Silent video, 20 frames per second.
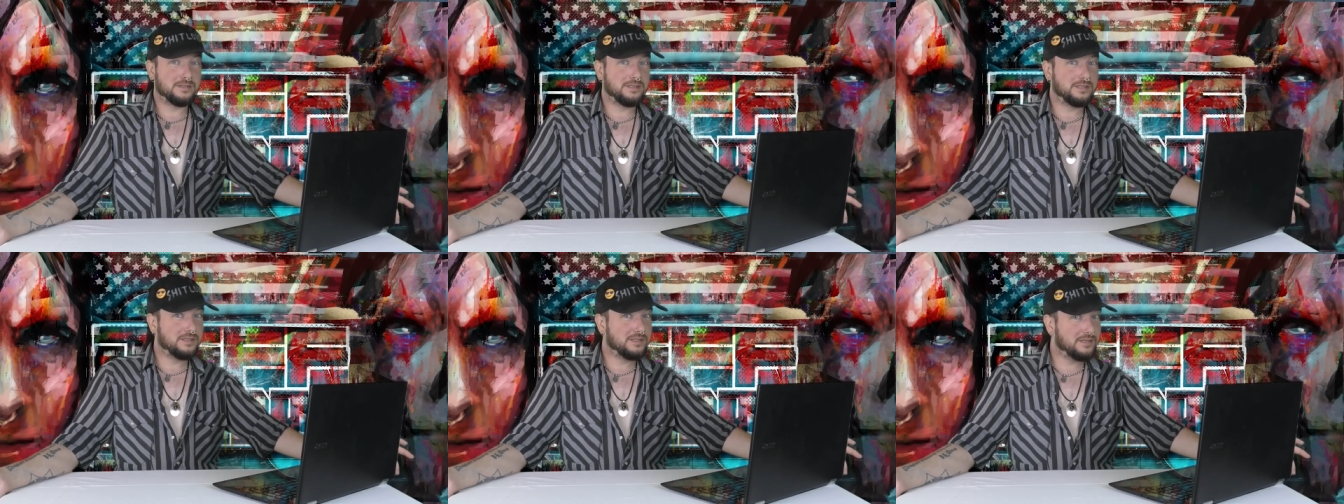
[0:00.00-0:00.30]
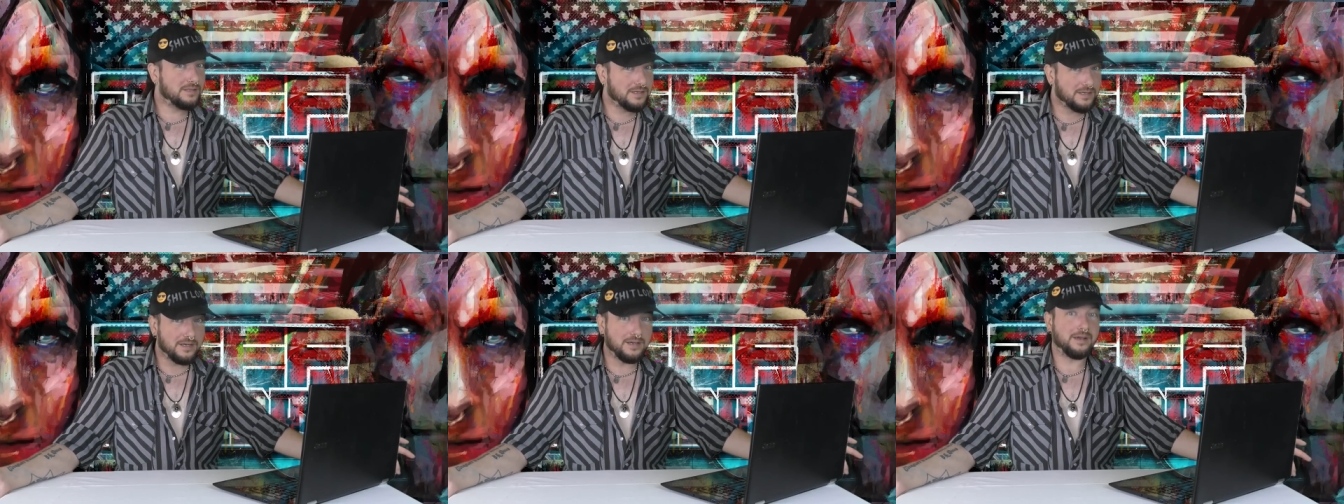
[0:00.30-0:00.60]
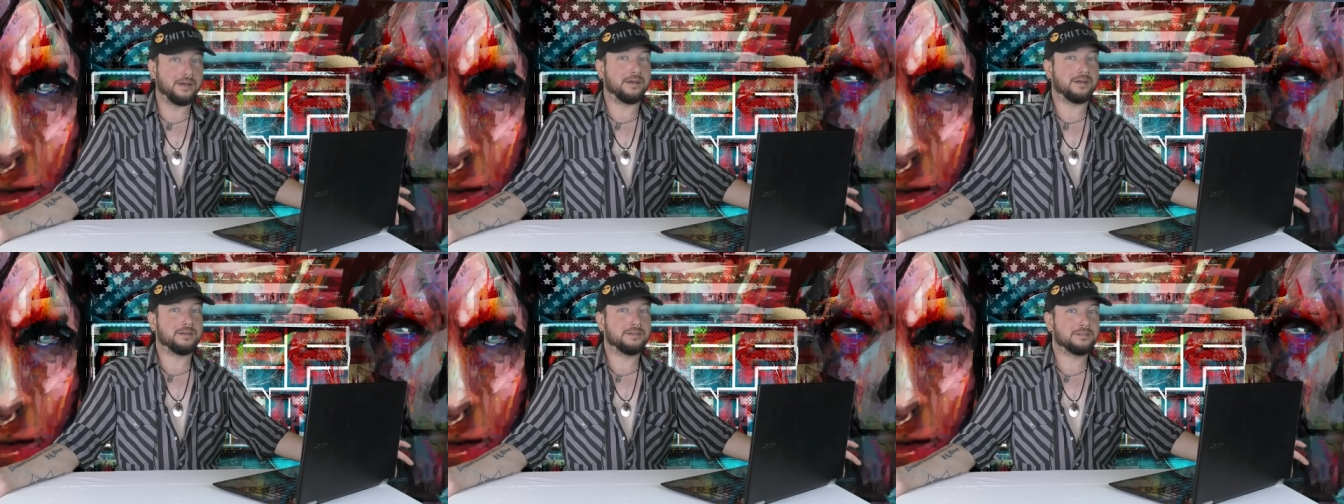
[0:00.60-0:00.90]

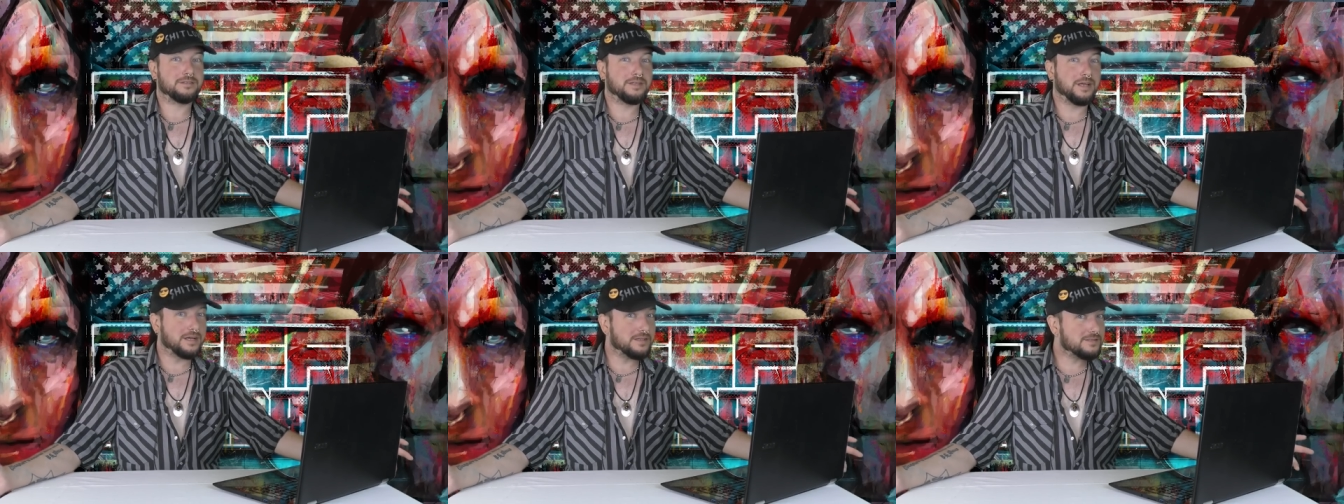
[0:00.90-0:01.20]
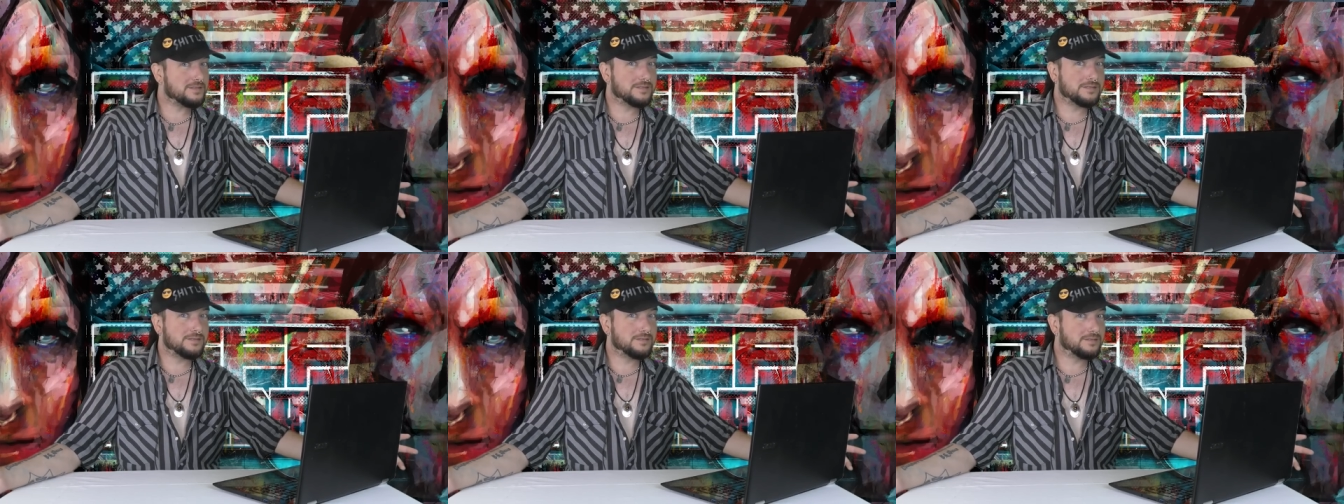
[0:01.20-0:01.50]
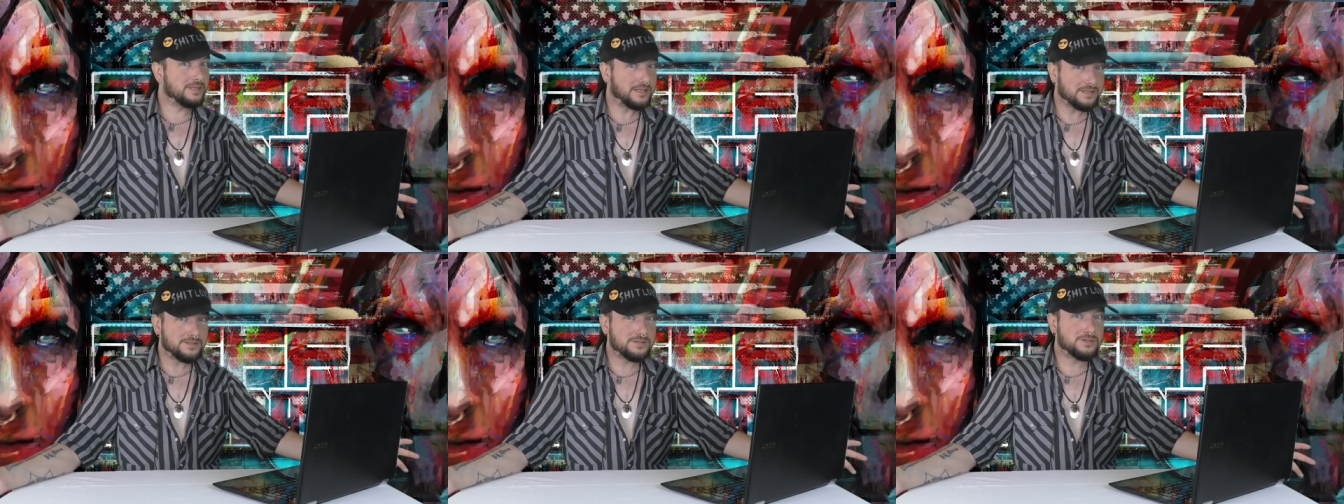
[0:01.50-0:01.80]
Yeah, that's
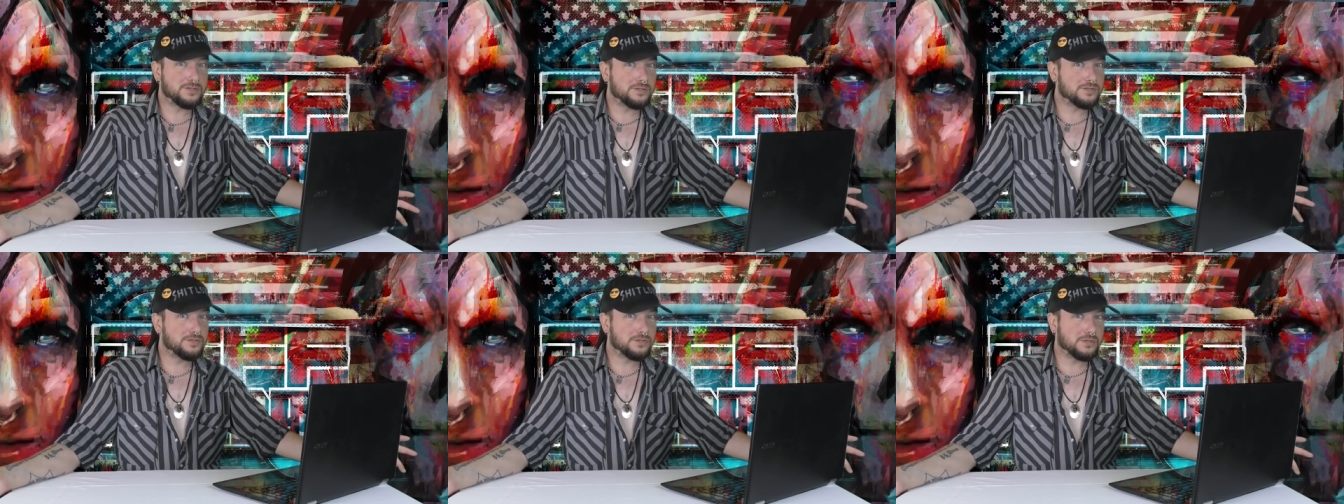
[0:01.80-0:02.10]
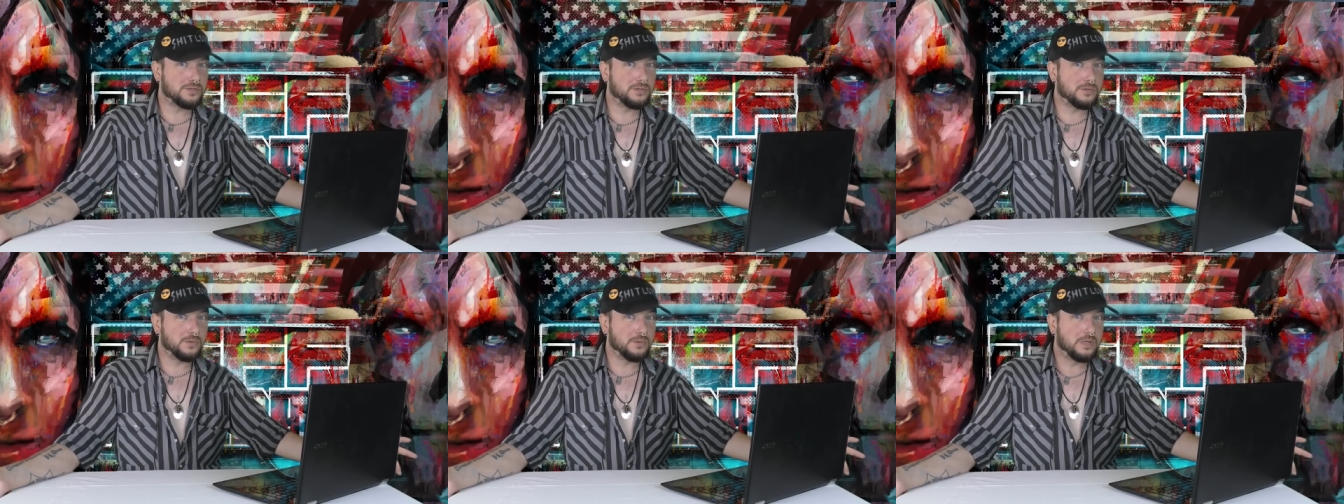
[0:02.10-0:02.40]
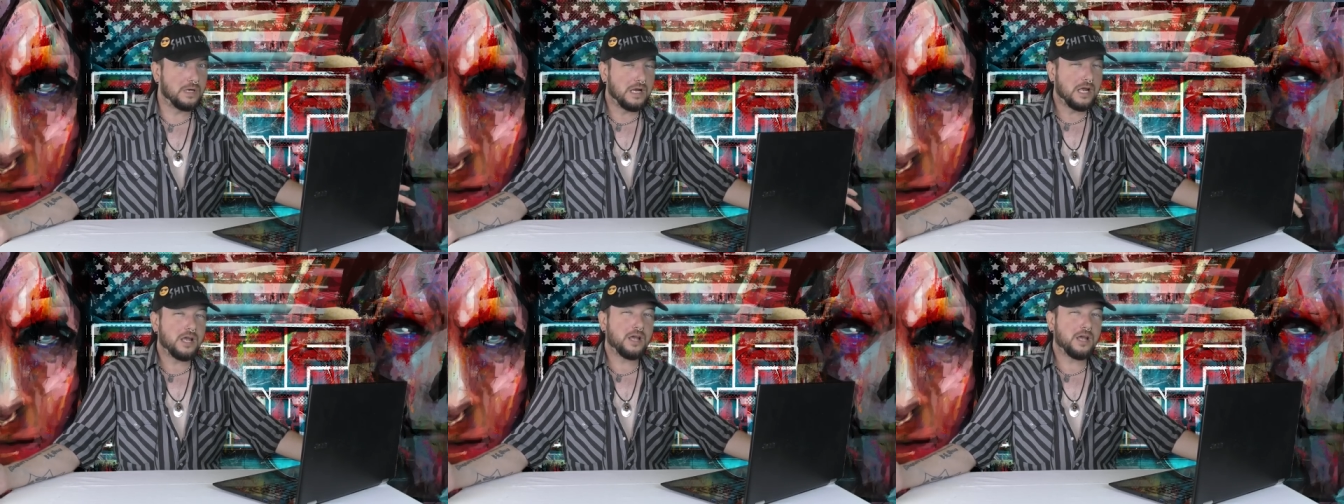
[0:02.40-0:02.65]
that's just true.